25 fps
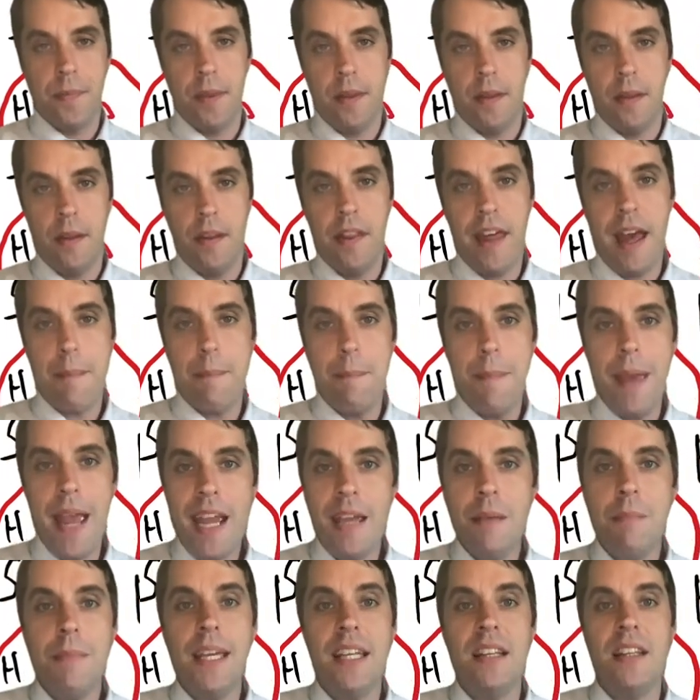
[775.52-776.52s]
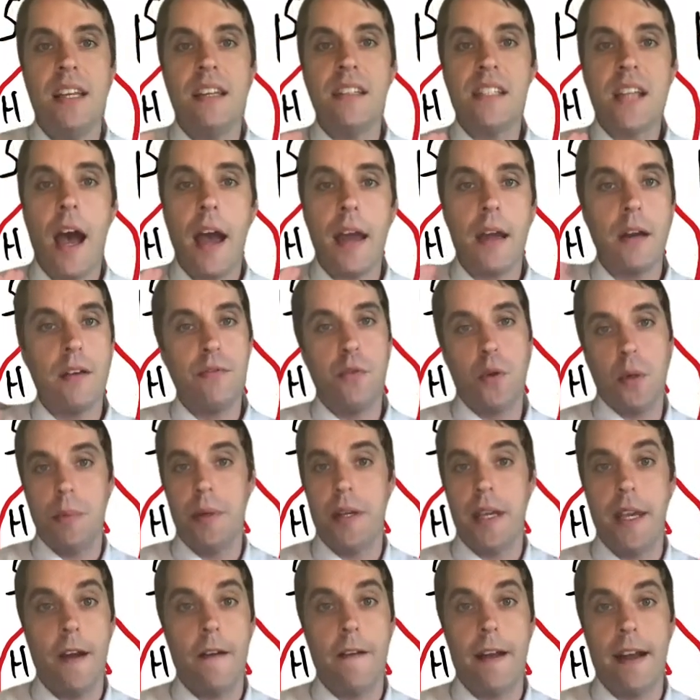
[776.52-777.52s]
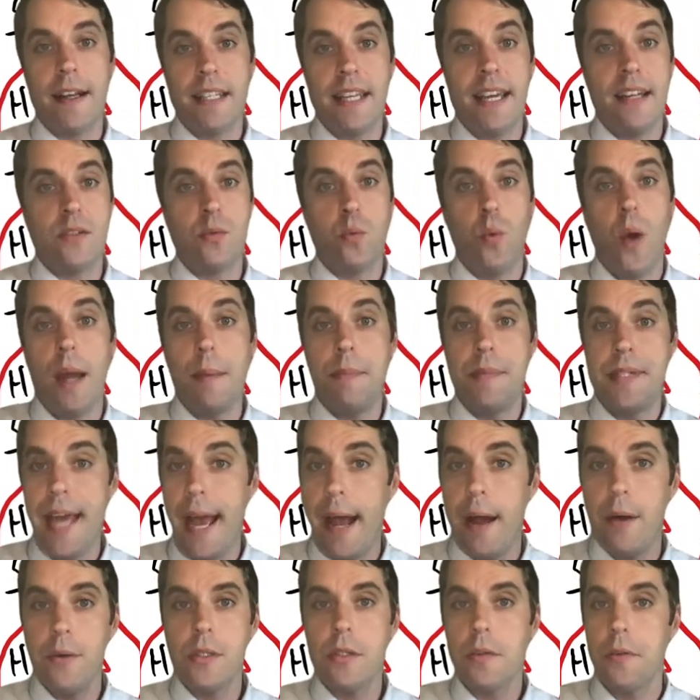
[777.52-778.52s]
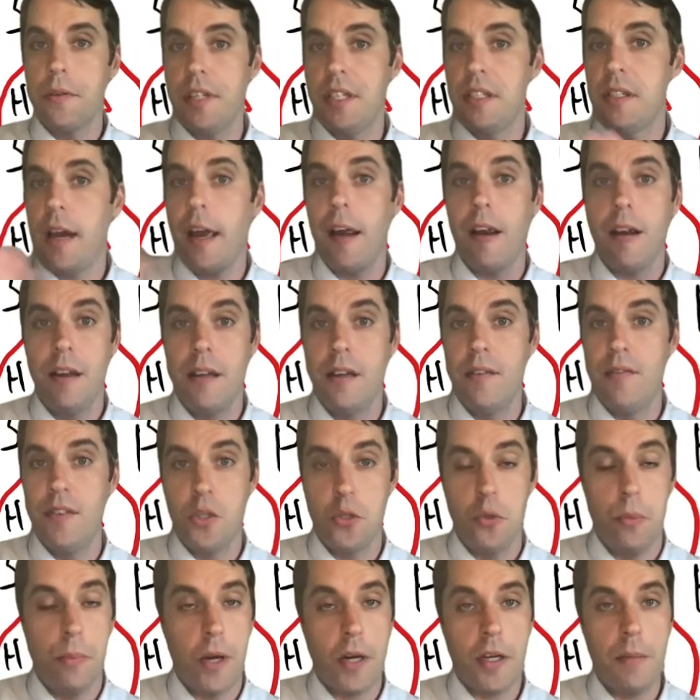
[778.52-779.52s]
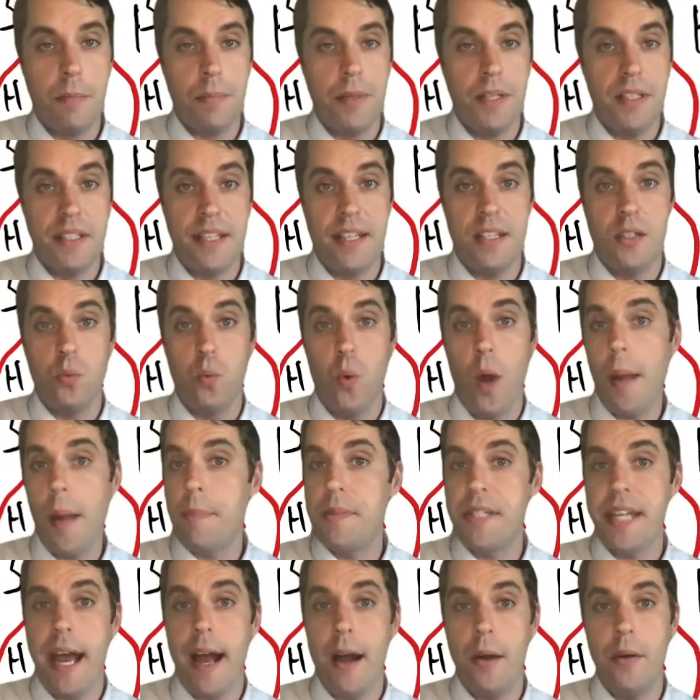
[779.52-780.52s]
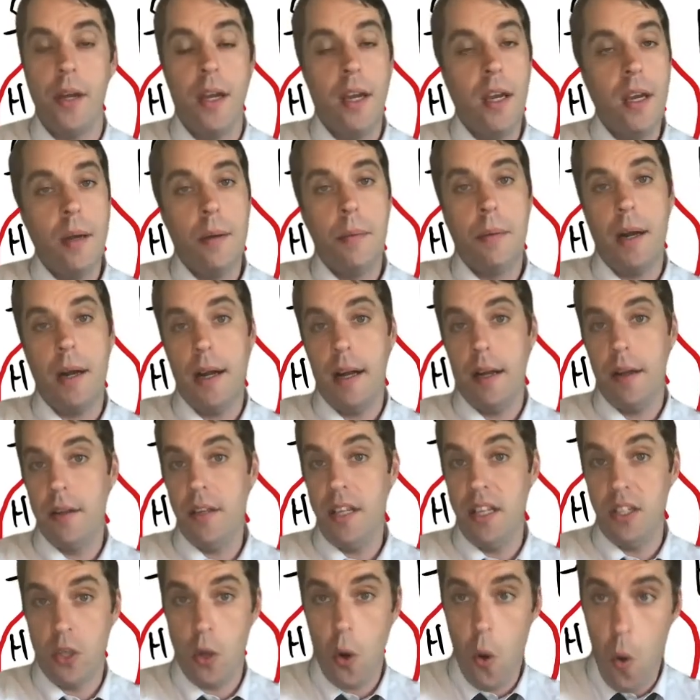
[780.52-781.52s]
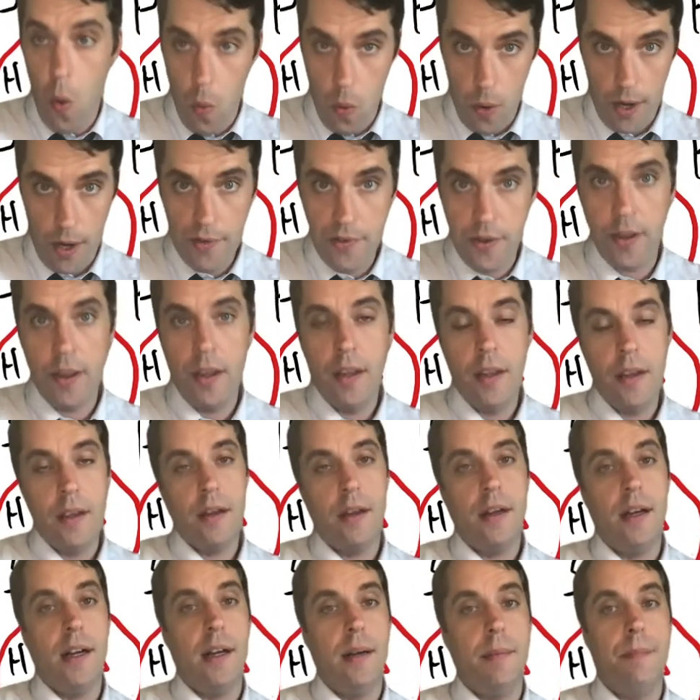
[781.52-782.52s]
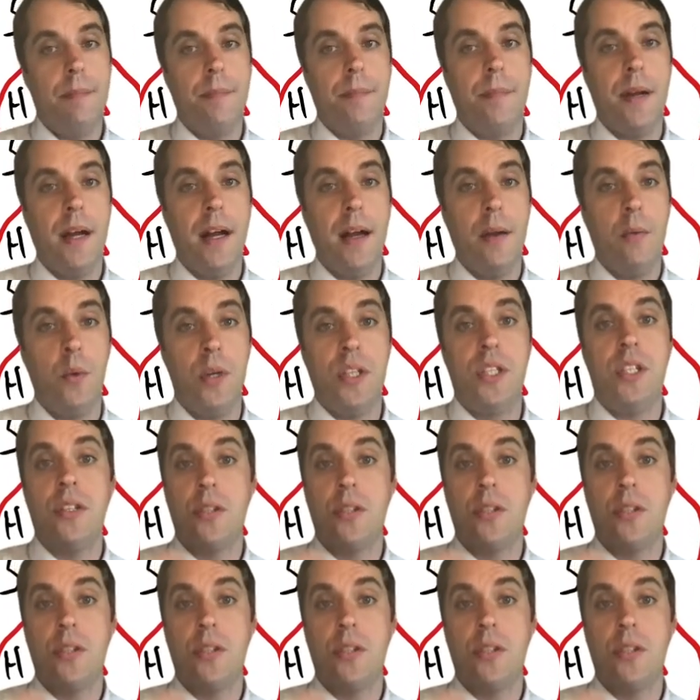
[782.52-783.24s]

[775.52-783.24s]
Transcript: That may mean the entire Affordable Care Act gets wiped out, or the entire individual marketplace gets wiped out in court, which is the